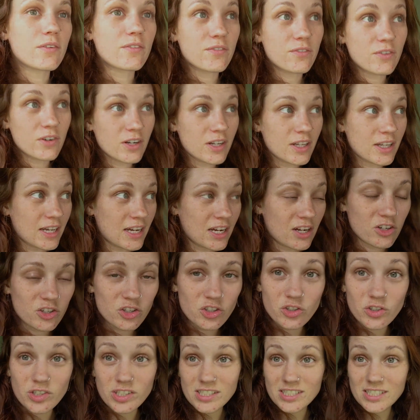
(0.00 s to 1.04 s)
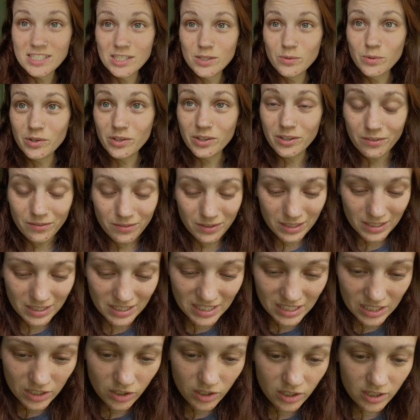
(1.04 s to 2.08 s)
front of the house, you can see where the
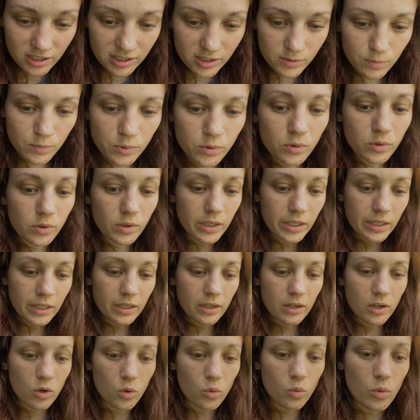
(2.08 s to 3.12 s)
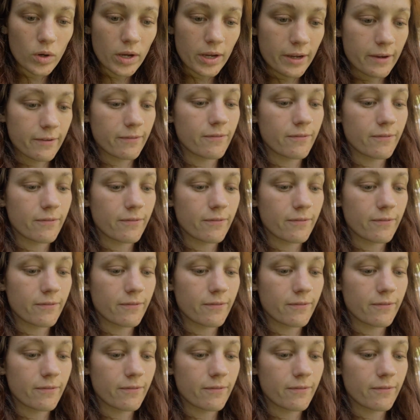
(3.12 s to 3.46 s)
veneer is pulling away